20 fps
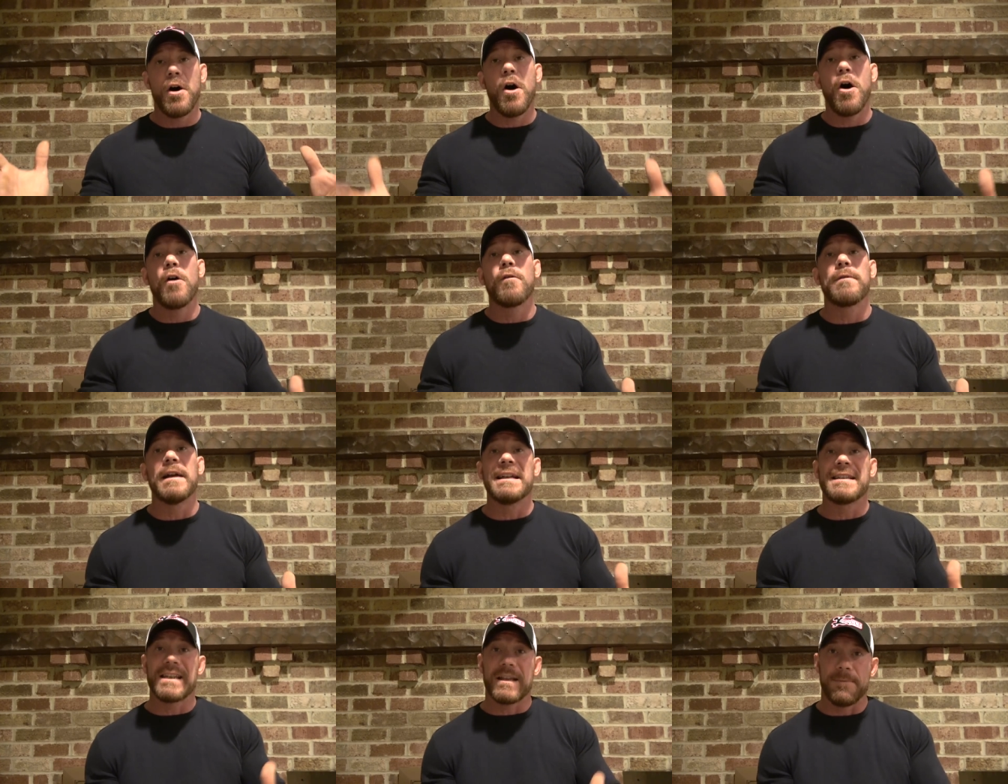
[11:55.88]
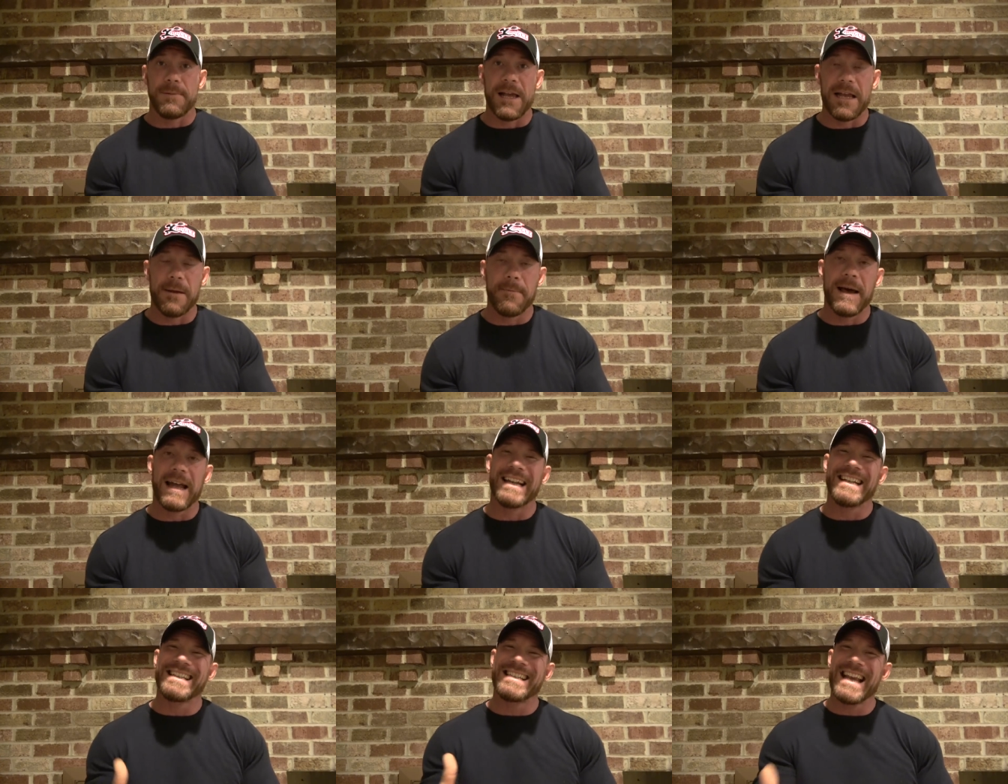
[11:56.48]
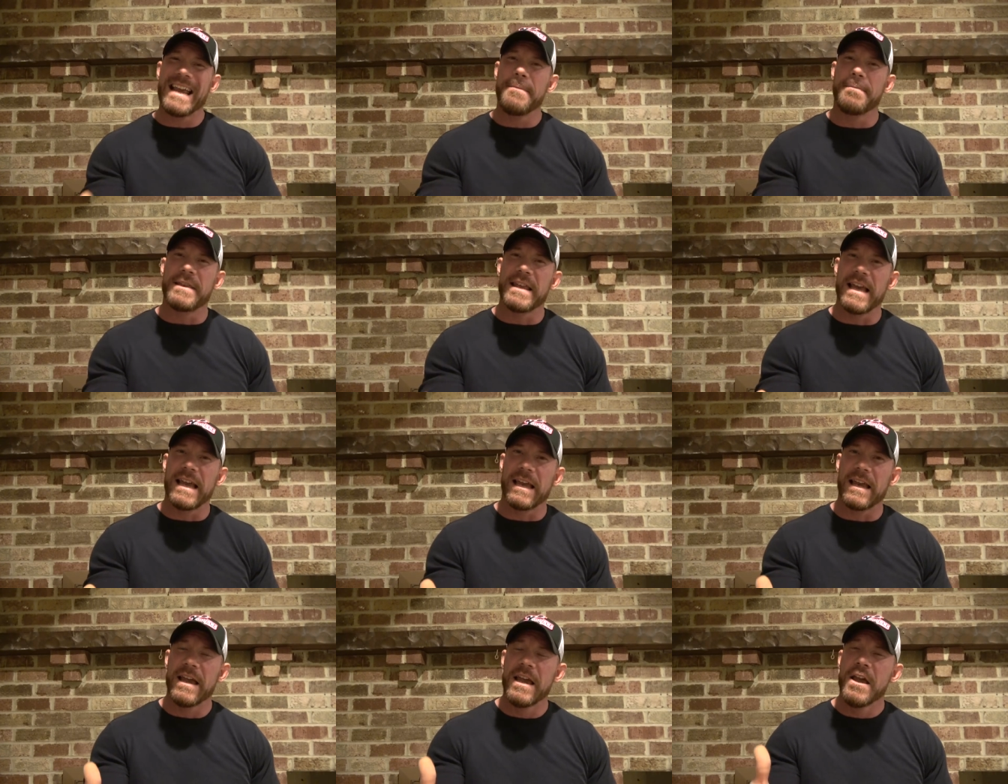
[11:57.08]
all rights to complain about it. Same
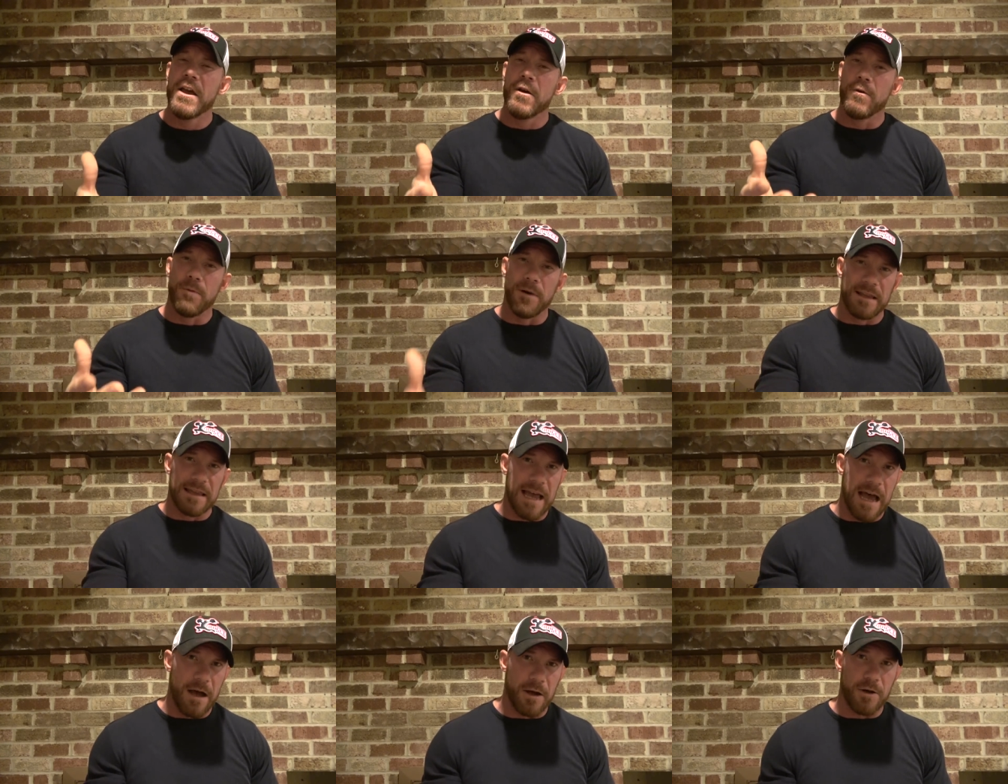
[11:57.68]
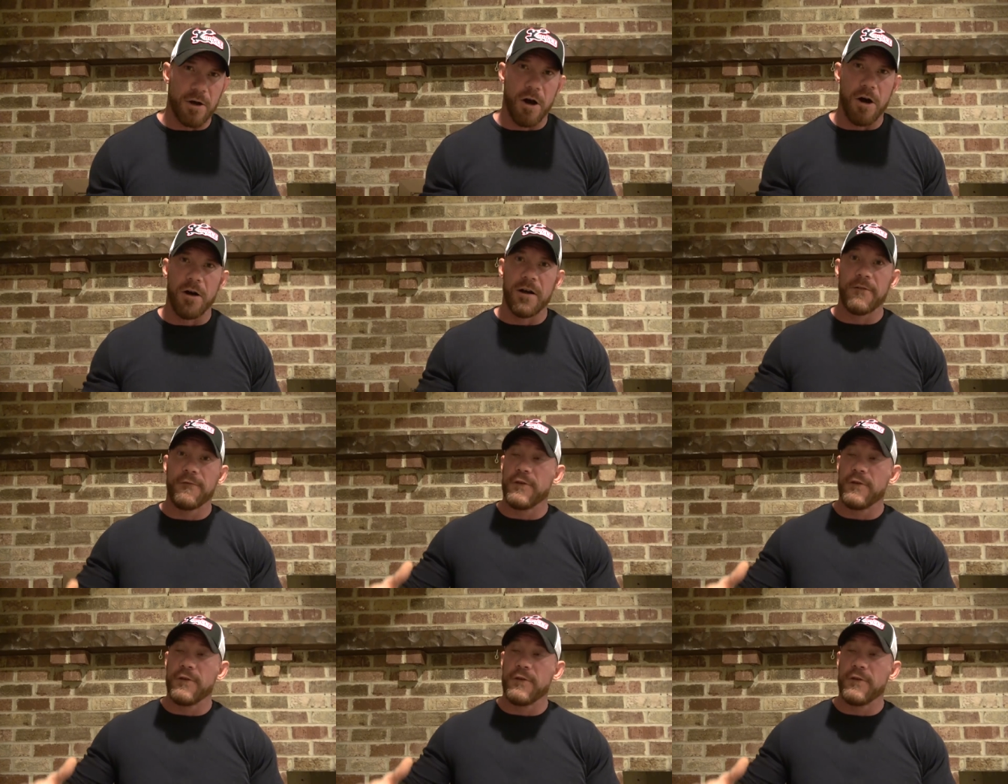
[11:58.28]
thing with alcohol.